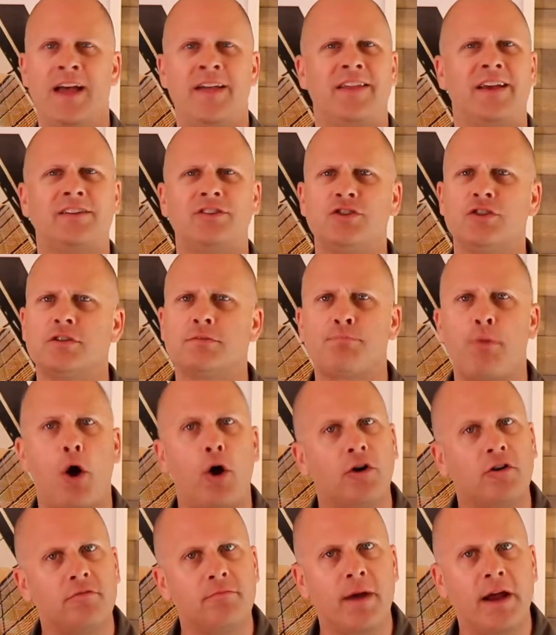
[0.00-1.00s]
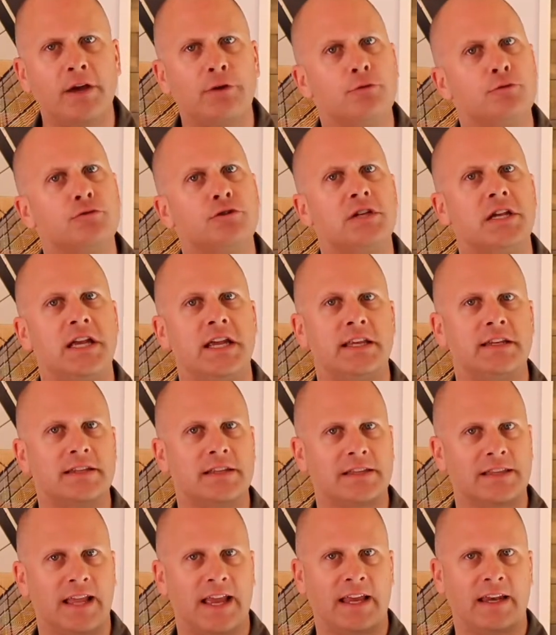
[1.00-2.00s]
That's just part of my routine
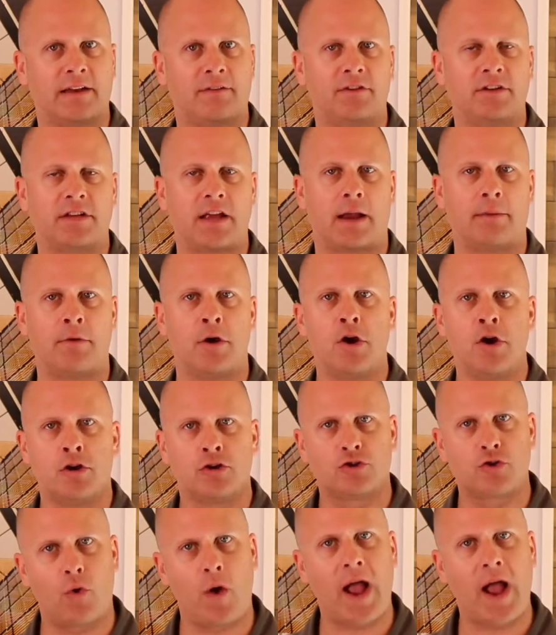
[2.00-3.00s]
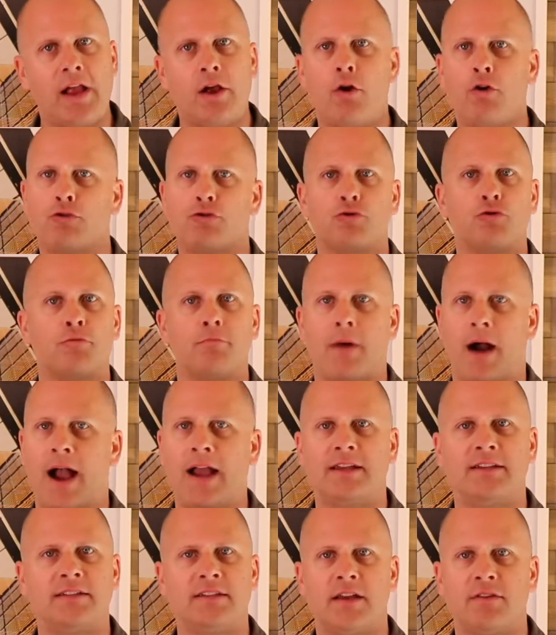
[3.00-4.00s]
to land every time. So go through
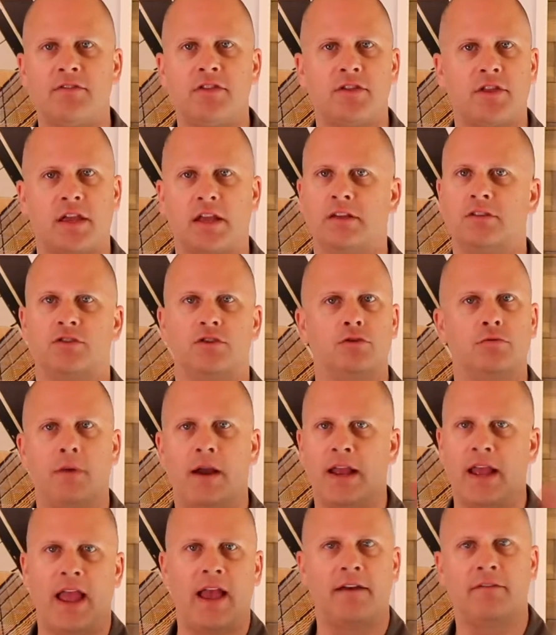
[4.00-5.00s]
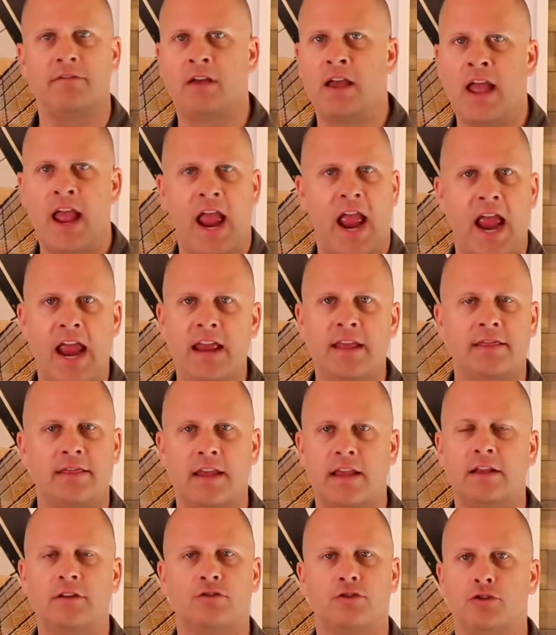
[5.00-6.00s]
my 7 things, and you might have 8
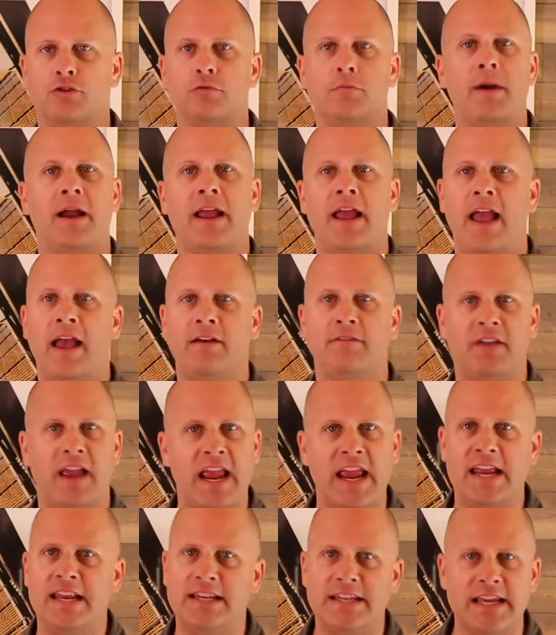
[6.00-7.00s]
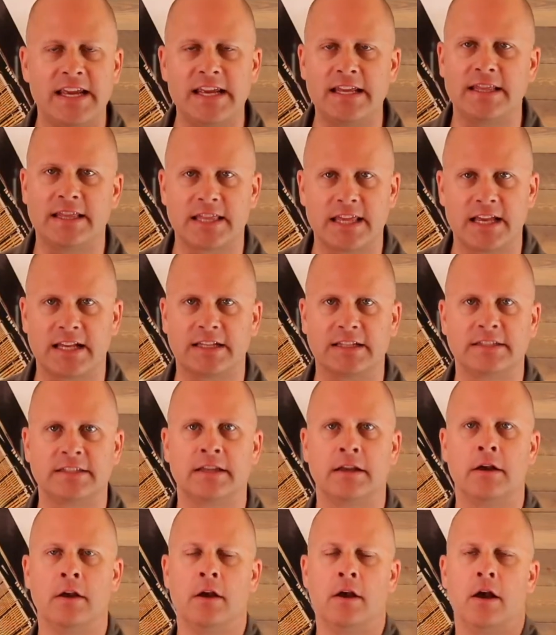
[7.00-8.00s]
things, or you might have 18 things,
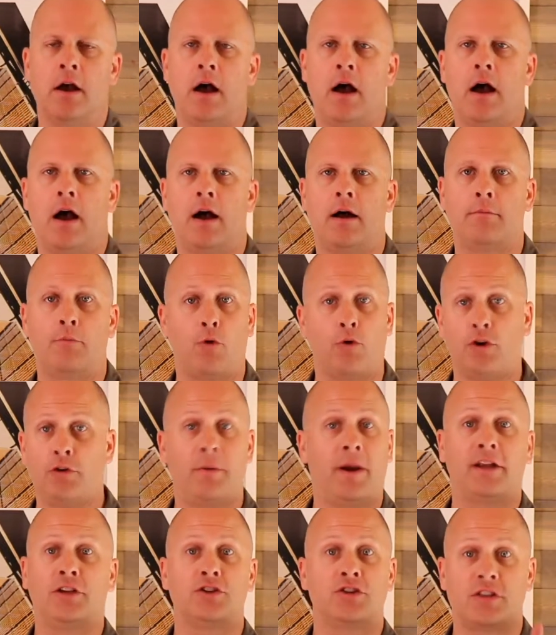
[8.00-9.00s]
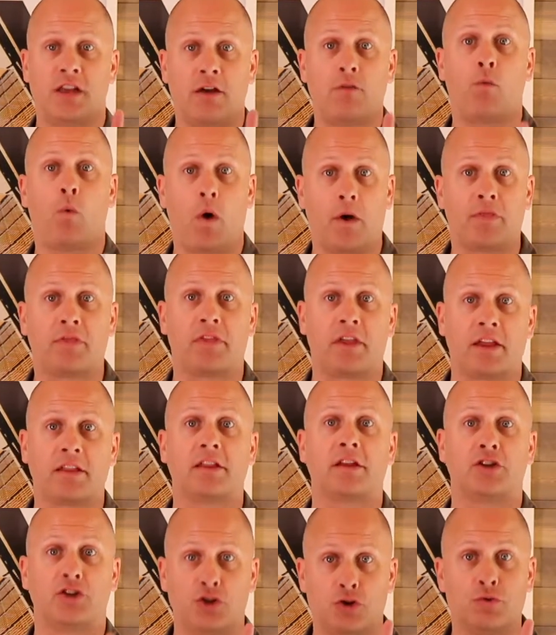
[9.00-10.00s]
or you might just have 1 thing
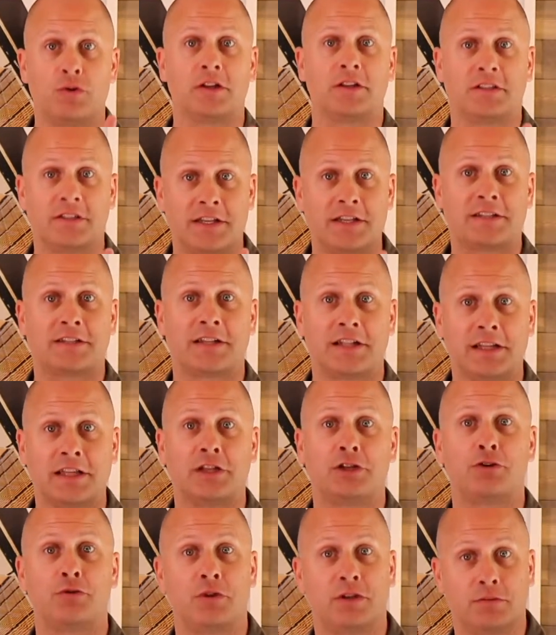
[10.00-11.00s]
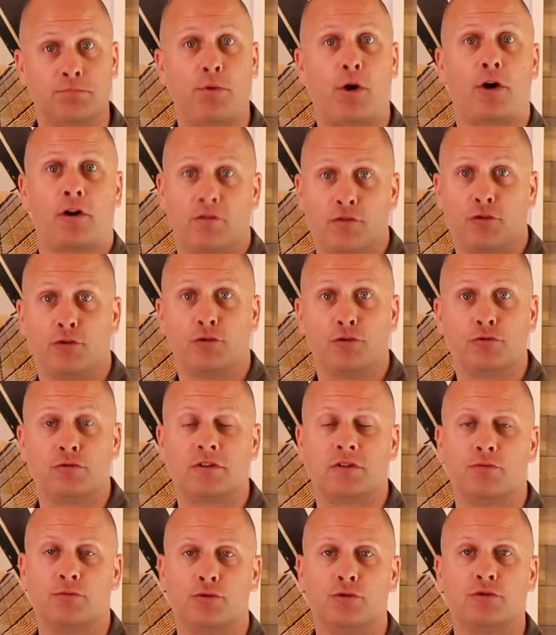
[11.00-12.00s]
that you consistently do as part of your
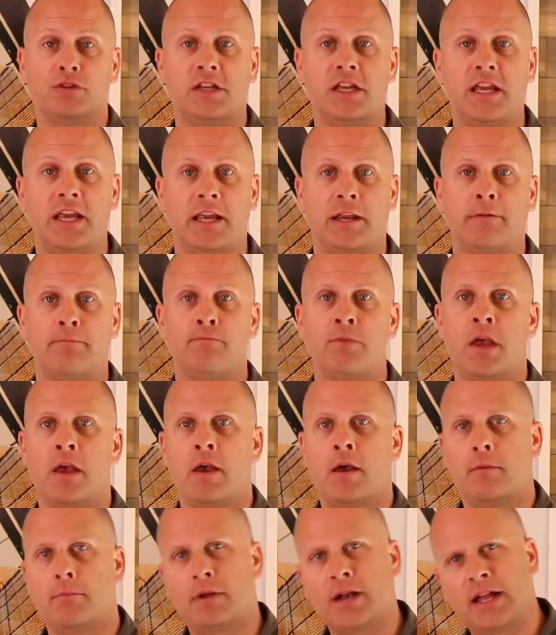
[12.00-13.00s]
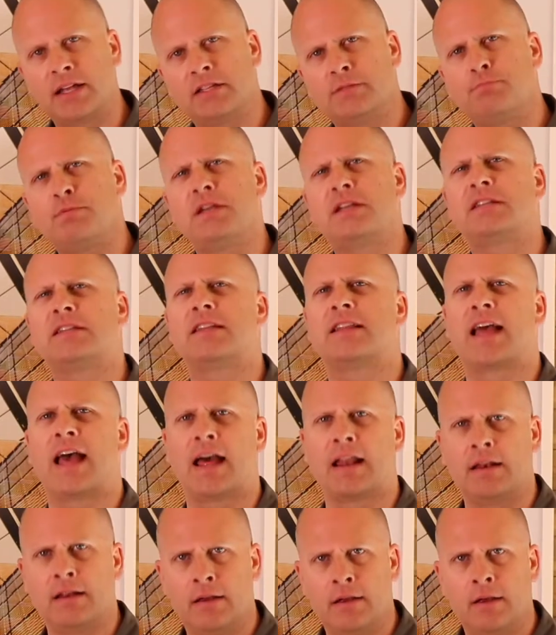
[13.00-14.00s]
routine. But I speak to
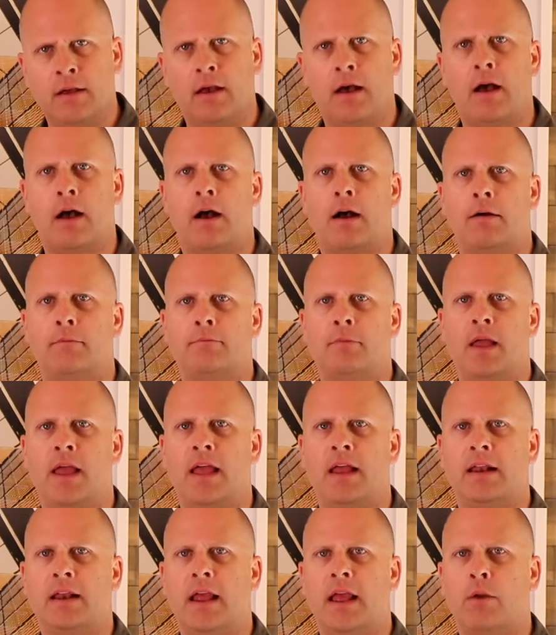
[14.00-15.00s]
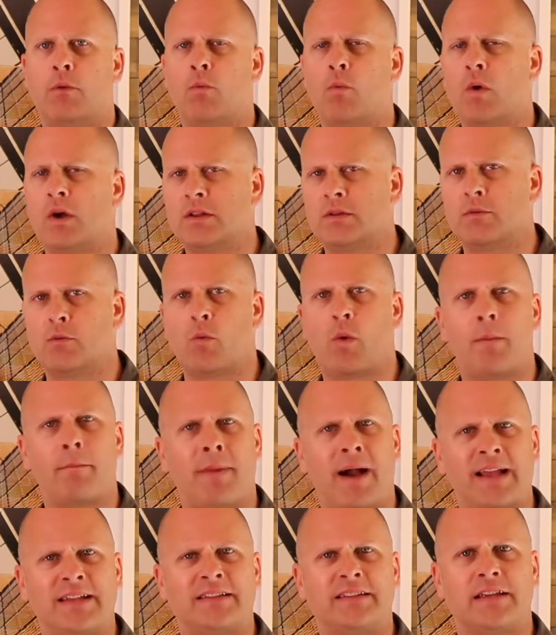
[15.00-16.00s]
that. And what
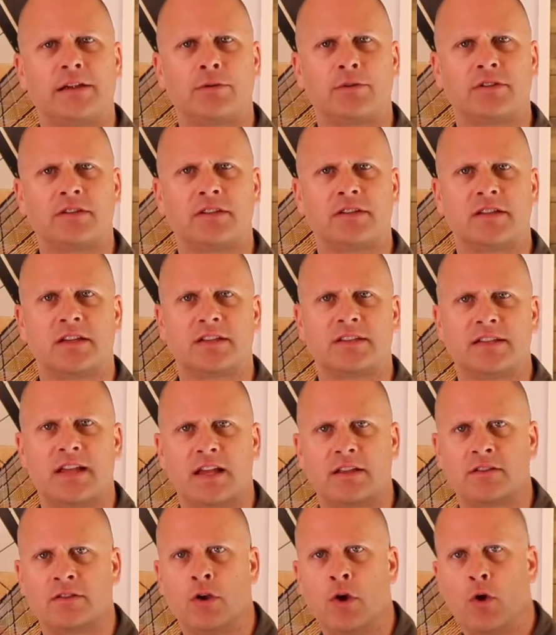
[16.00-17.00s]
my secrets to success